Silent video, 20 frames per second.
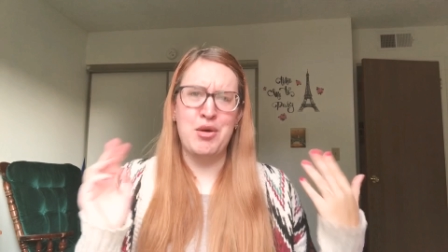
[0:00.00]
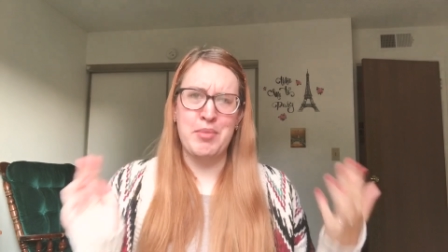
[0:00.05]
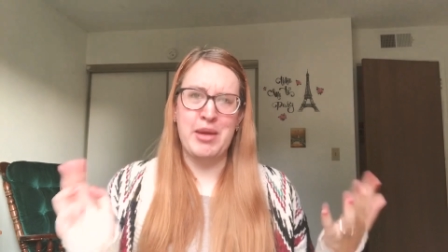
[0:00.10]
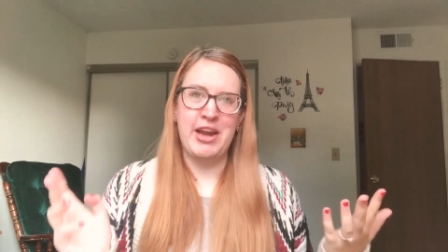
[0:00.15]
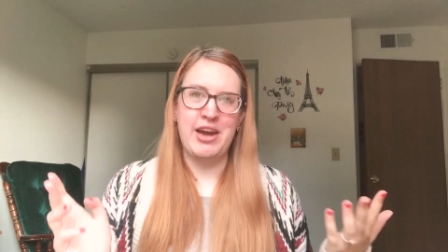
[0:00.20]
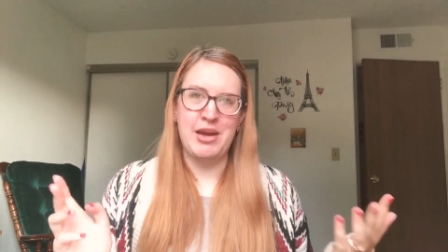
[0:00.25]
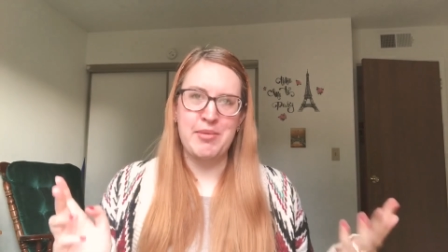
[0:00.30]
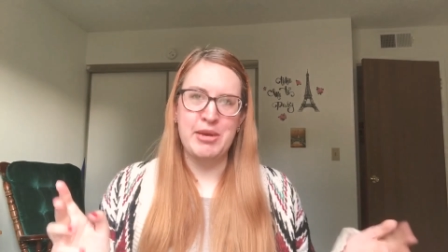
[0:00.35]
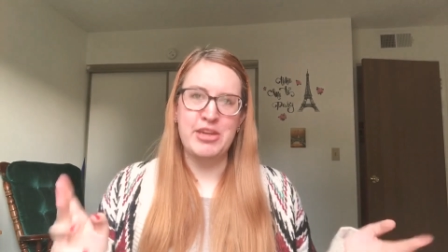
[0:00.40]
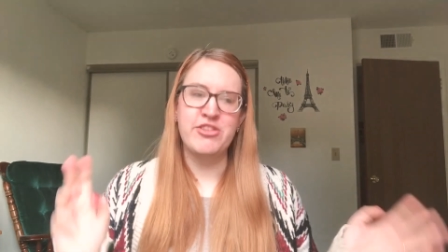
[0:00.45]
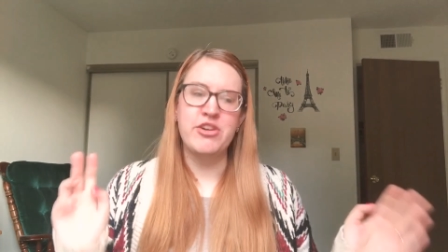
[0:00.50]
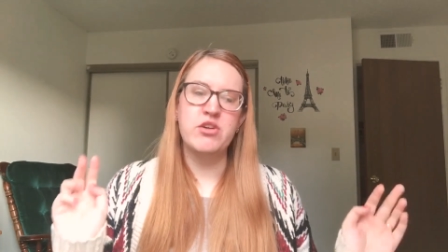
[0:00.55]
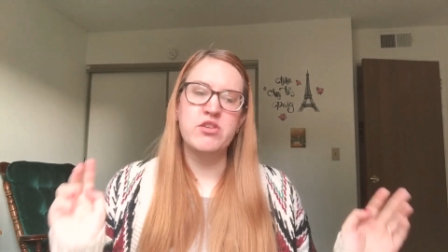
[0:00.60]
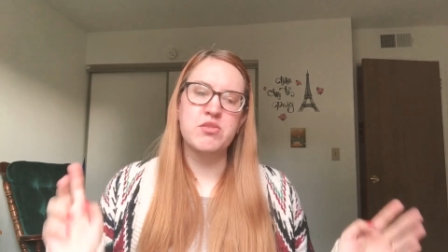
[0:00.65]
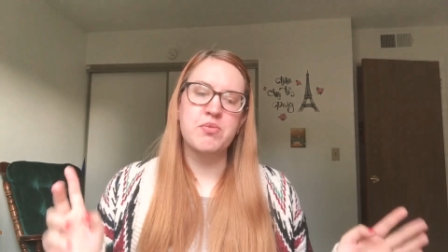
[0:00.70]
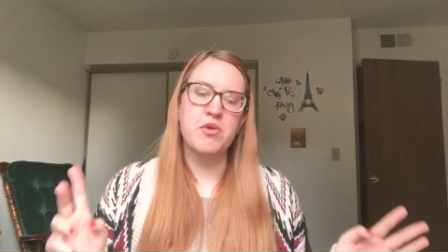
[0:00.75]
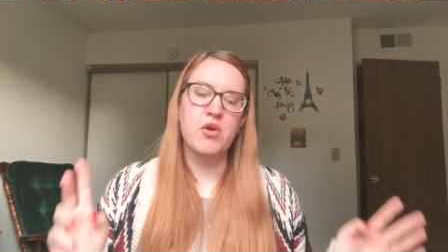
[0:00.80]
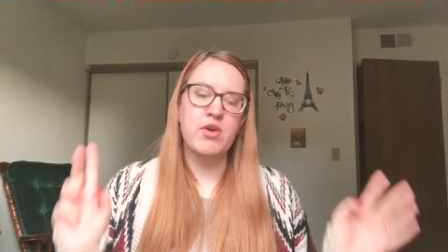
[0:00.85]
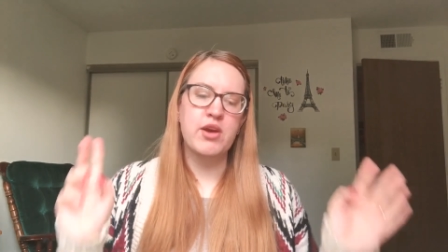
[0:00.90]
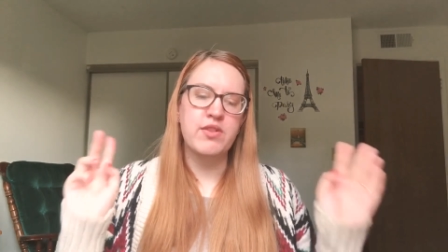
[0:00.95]
oh my God, my toe
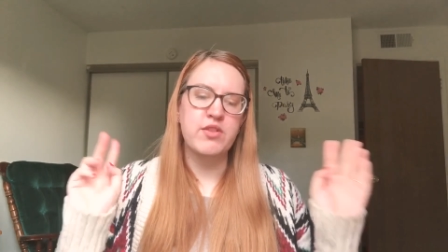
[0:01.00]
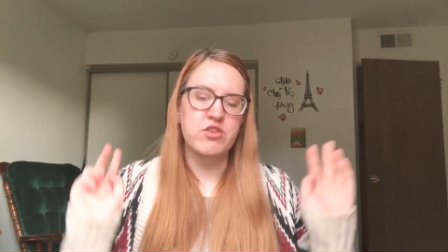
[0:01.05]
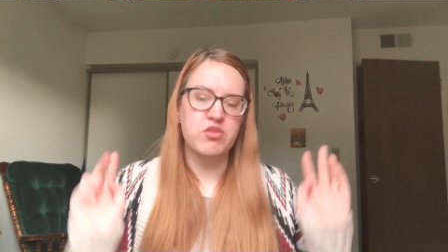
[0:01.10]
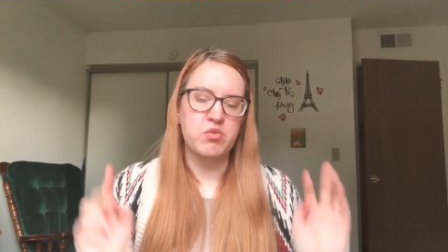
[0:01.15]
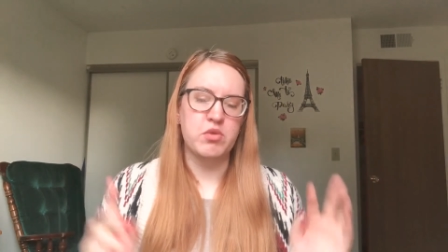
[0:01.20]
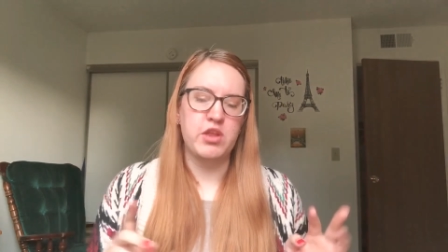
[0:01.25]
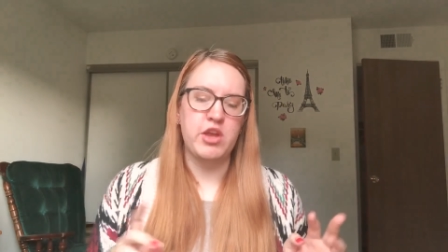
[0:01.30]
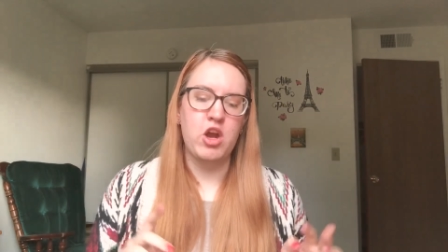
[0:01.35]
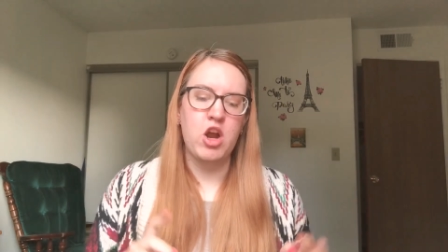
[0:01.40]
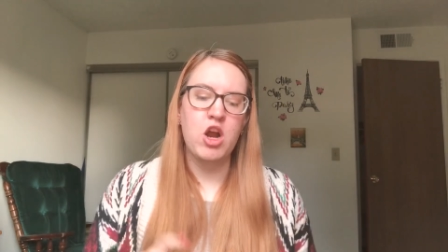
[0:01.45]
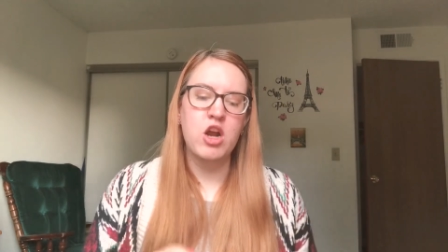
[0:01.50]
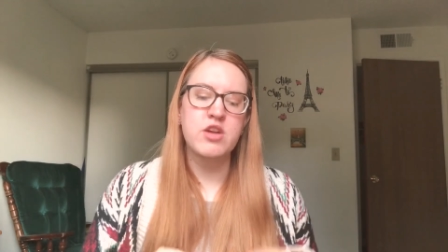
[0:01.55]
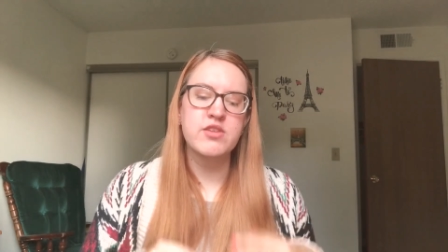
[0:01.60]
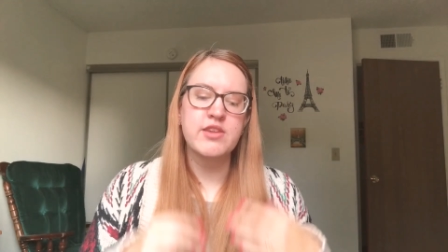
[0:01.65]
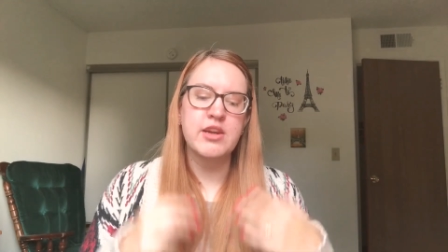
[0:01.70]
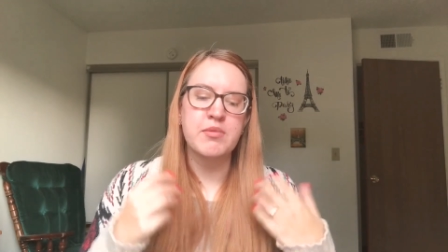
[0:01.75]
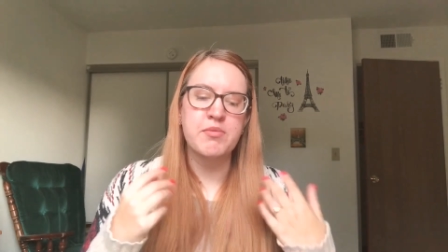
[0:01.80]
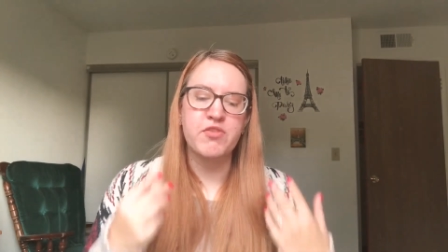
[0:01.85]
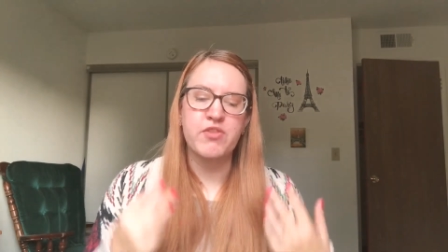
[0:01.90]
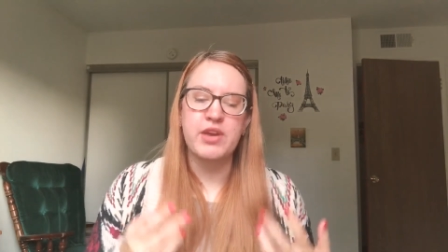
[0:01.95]
is broken, this really
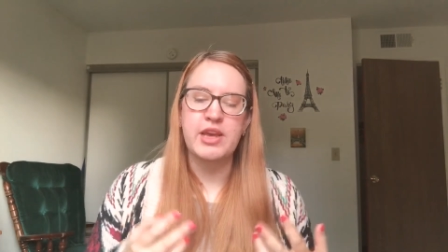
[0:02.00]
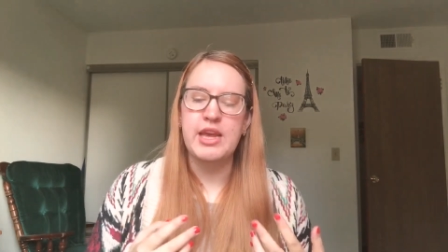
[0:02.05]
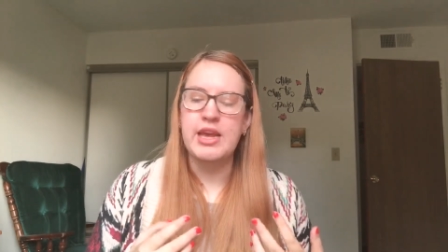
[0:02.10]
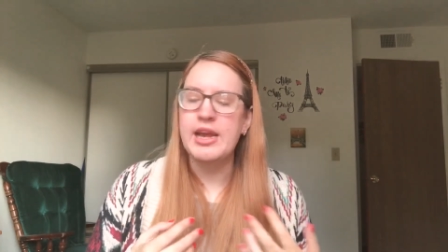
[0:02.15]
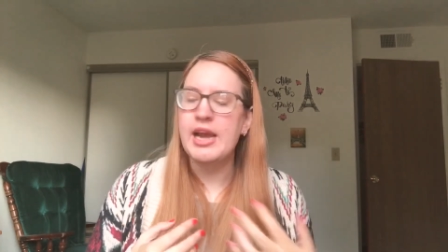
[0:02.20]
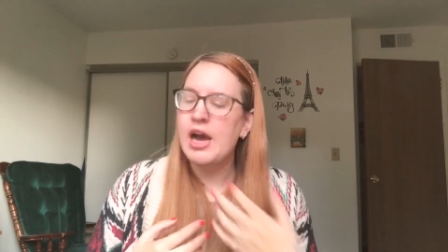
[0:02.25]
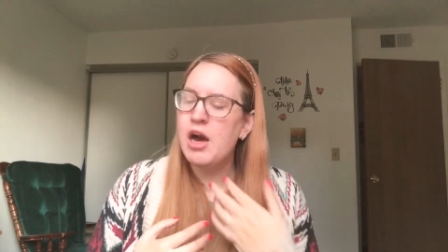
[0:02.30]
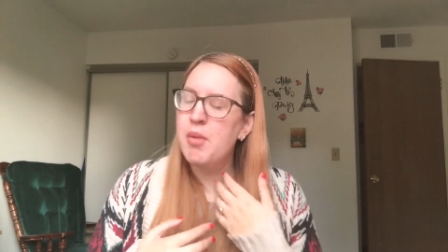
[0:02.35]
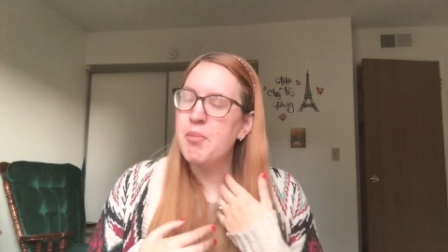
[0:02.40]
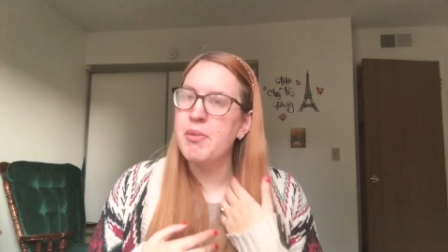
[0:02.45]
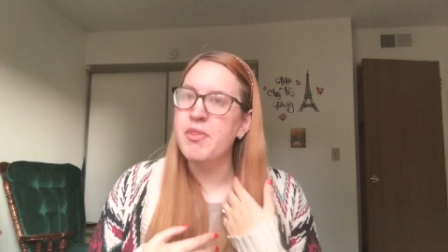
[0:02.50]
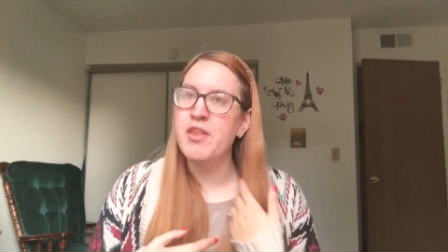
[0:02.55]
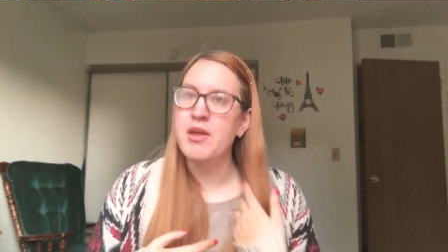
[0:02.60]
hurts, and I'm freaking out.